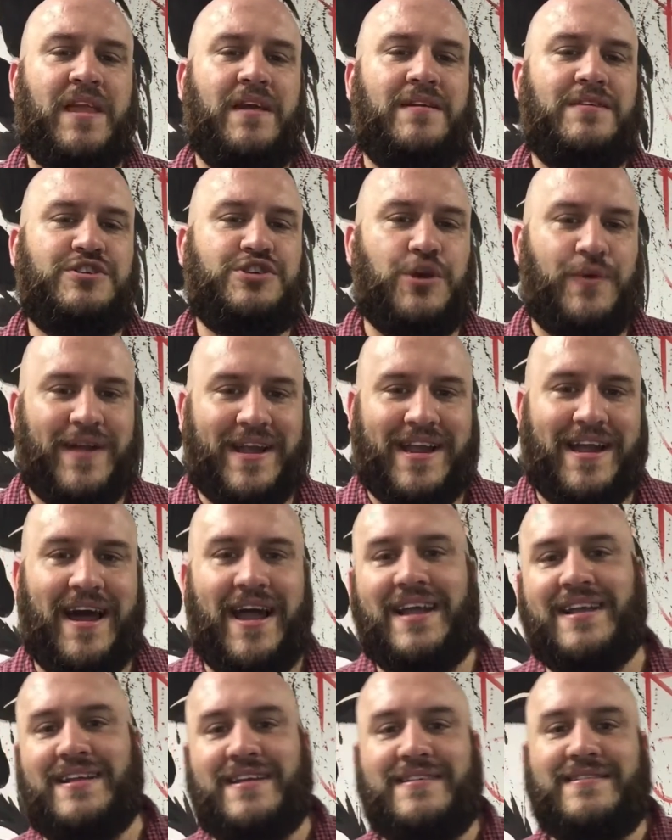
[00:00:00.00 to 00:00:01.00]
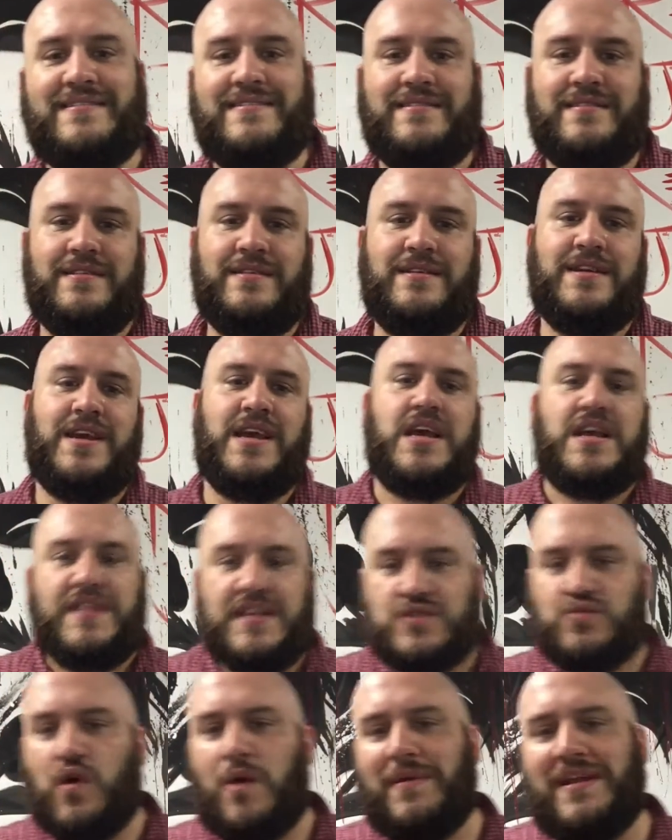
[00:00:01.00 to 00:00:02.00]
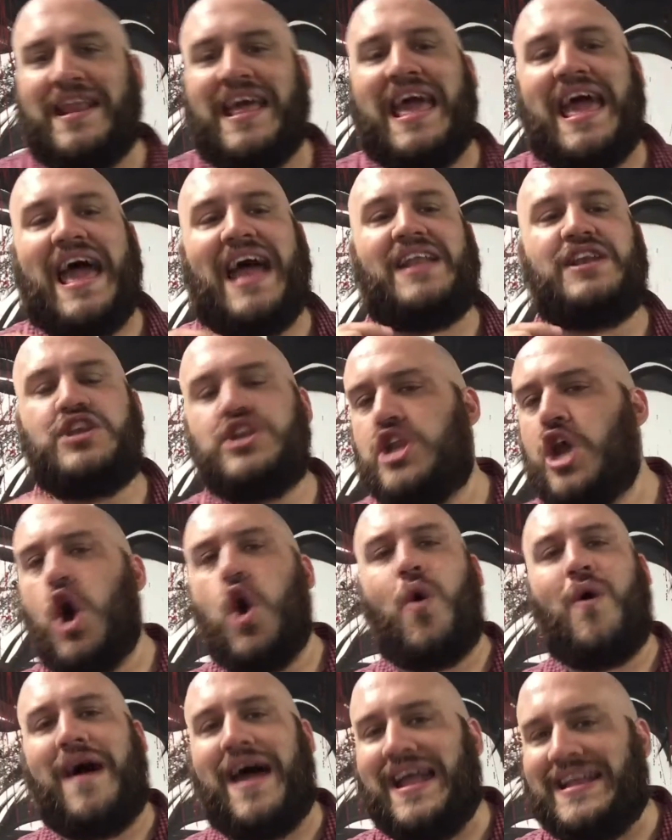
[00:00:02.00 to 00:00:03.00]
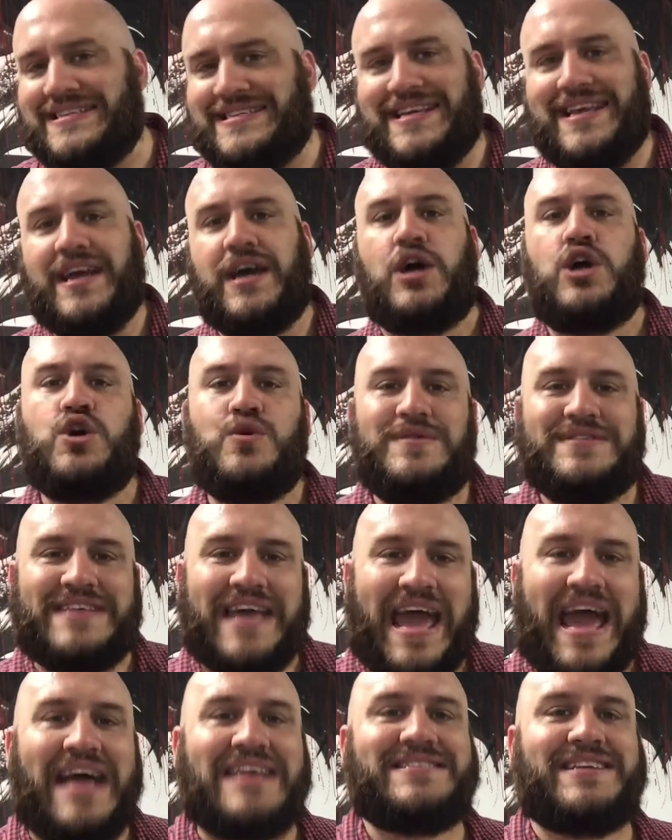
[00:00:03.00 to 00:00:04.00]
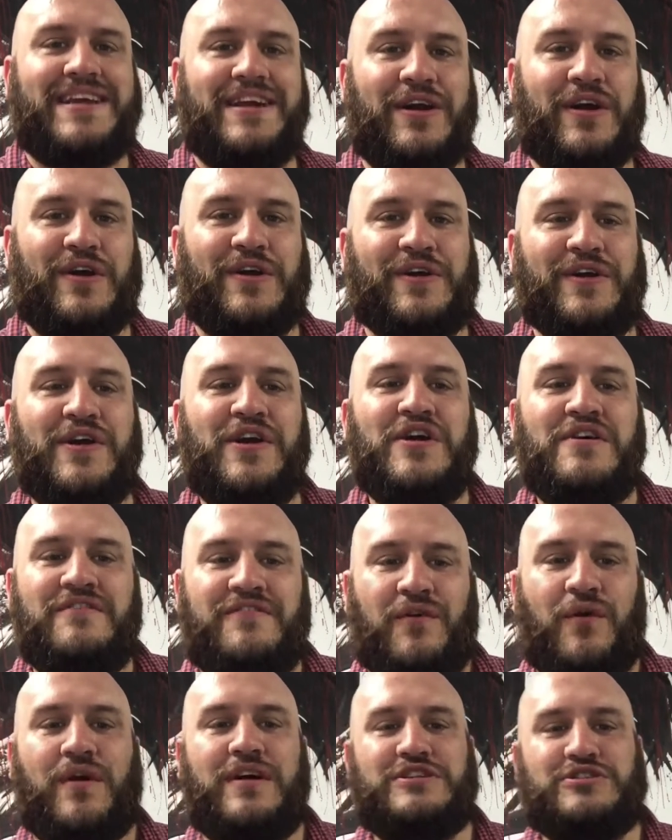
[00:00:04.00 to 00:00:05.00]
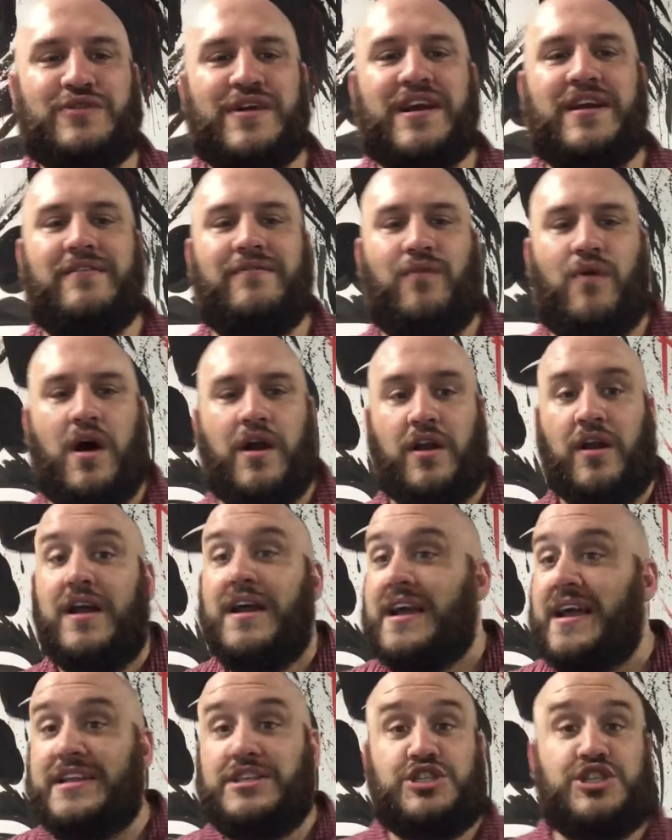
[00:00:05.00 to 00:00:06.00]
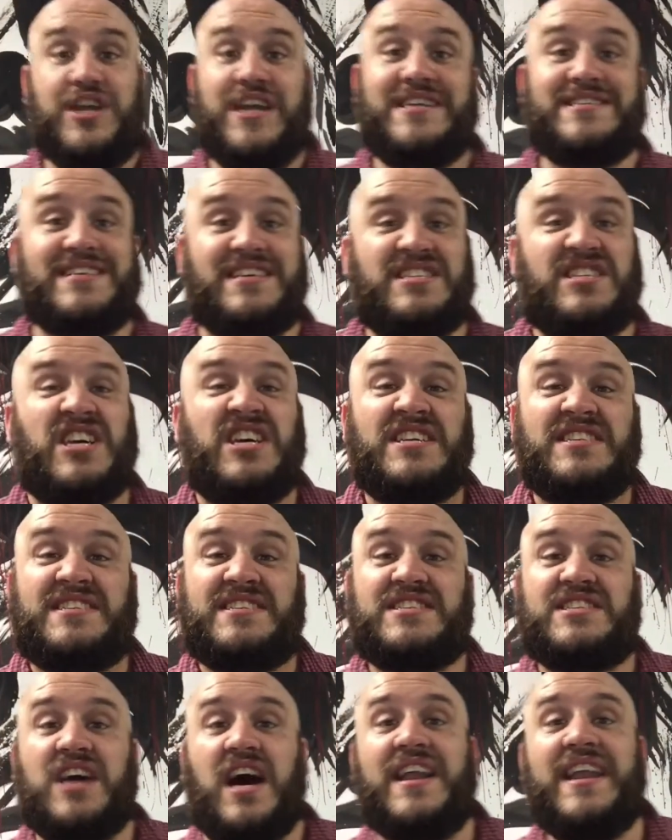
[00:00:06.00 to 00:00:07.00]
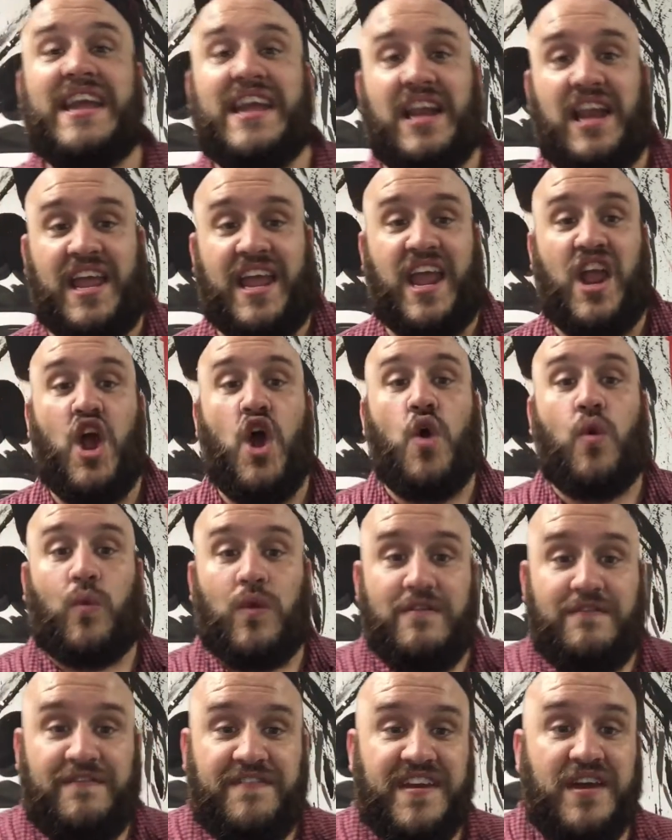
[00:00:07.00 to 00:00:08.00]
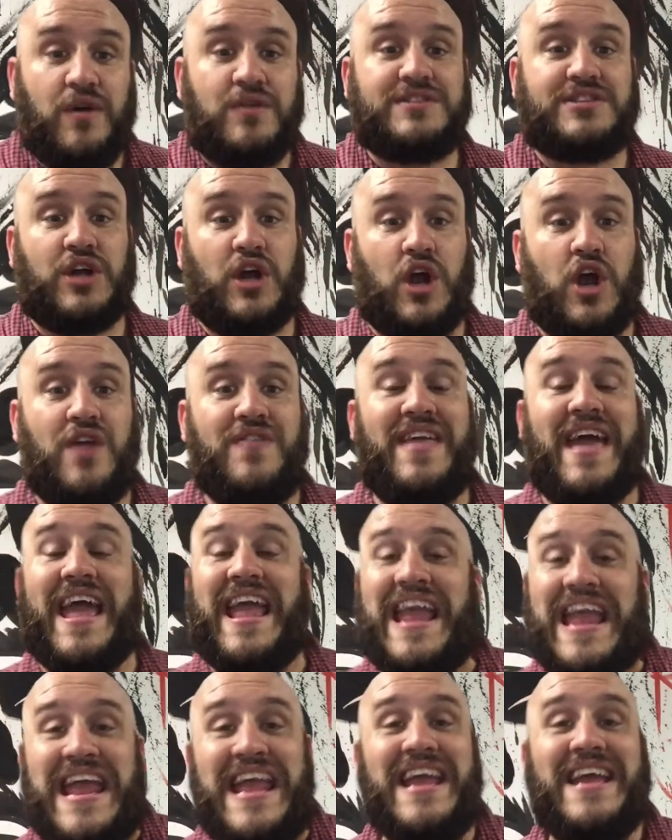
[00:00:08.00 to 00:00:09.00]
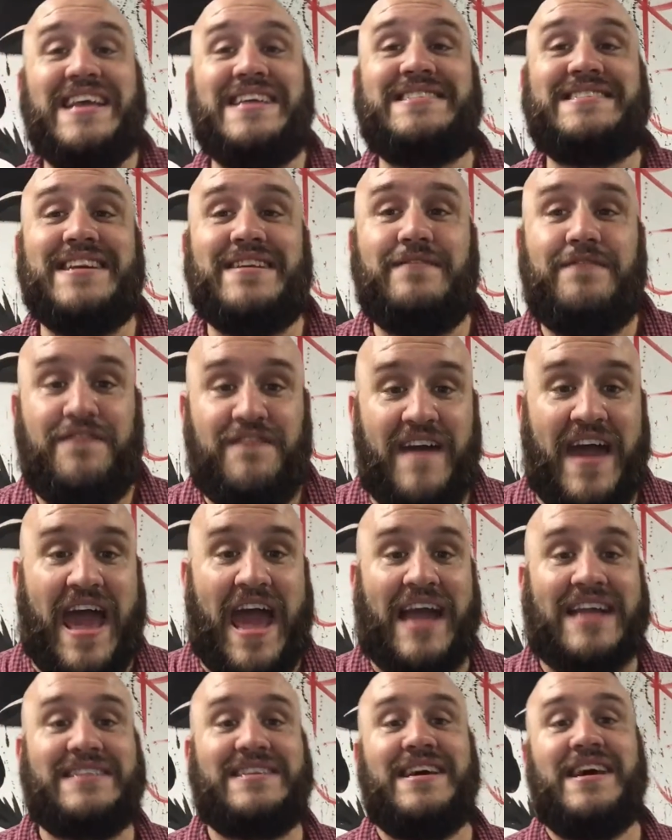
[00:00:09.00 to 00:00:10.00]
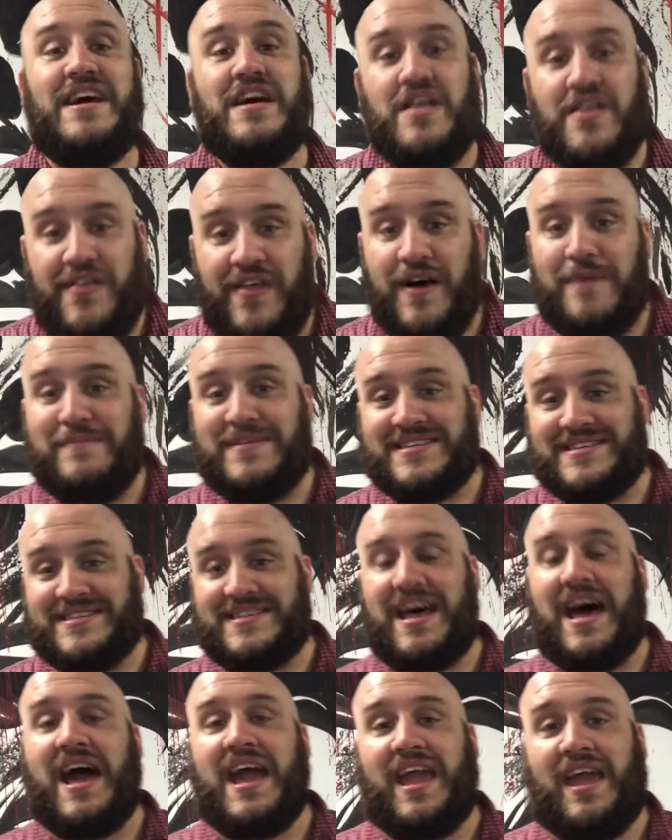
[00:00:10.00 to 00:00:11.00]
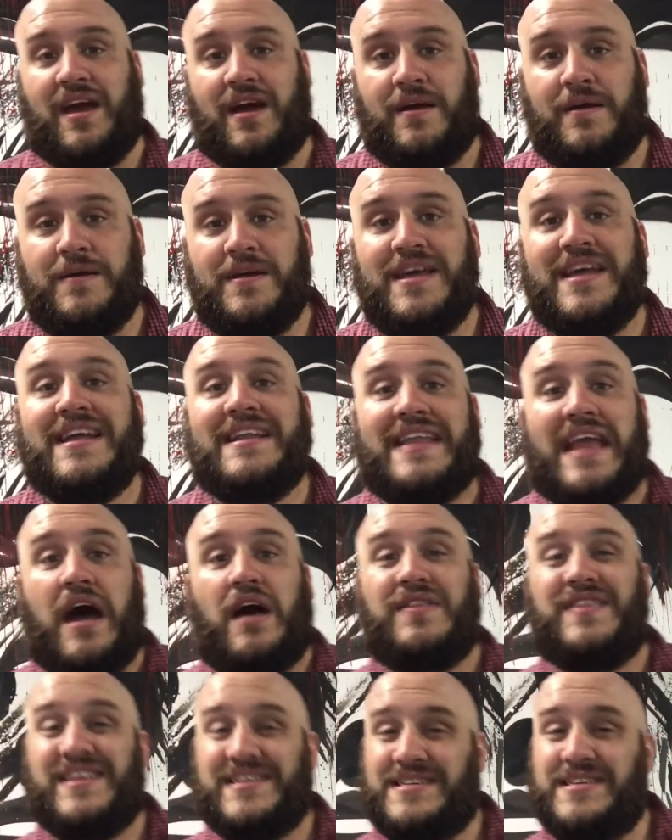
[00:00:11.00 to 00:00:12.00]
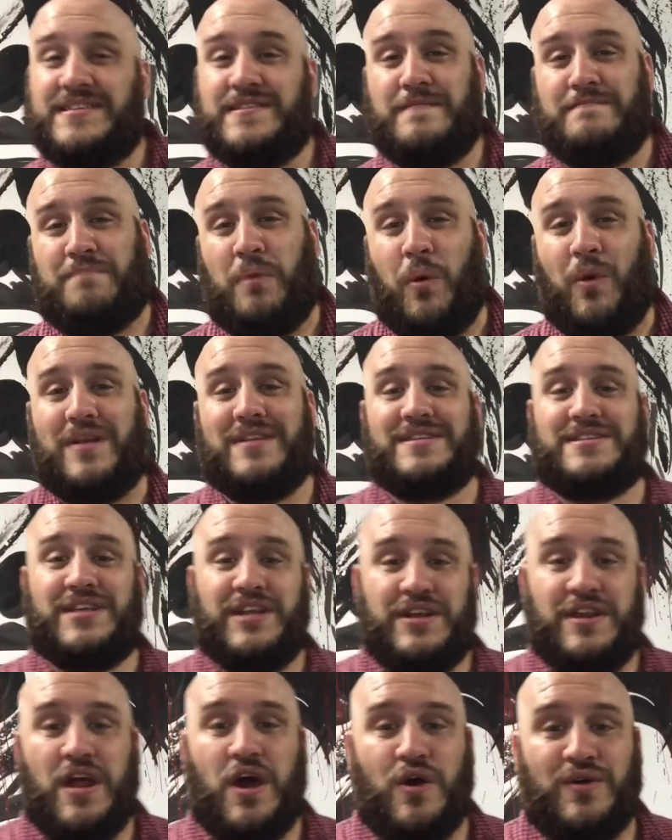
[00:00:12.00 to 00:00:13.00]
Showing kindness. This woman had no idea who was asking her for a drink of water. And Jesus stunningly reveals to her that he is in fact the Messiah. Now, this is important to note